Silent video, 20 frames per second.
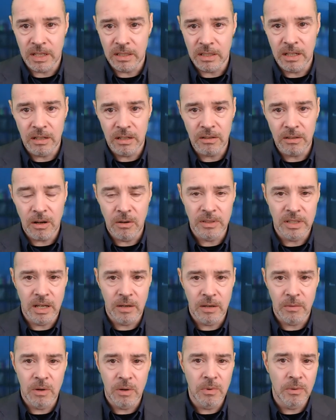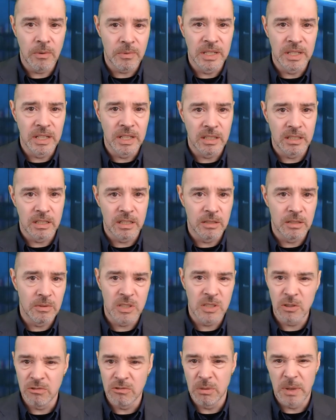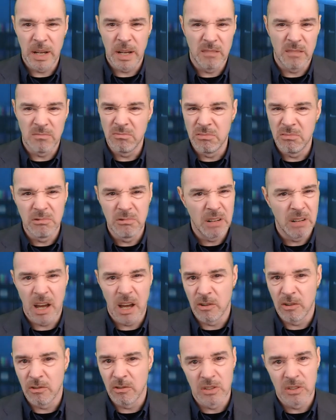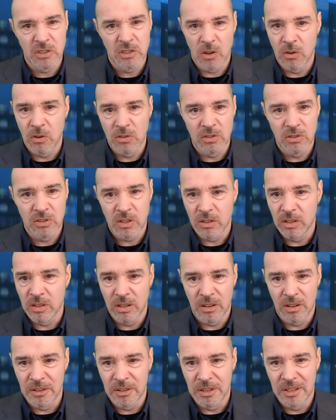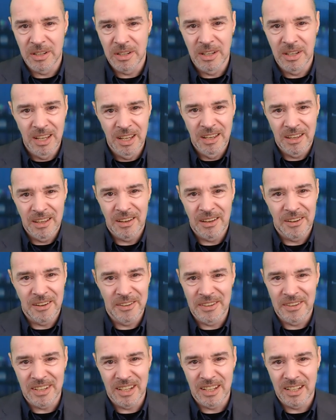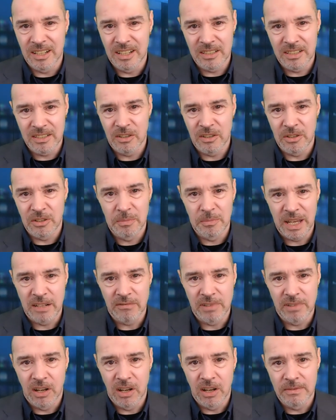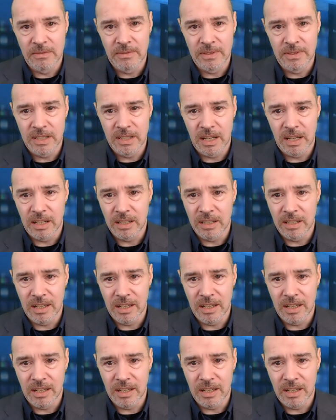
Oh yeah, well, what we need to do is store about 100 songs on a thing that's got a battery life of a day.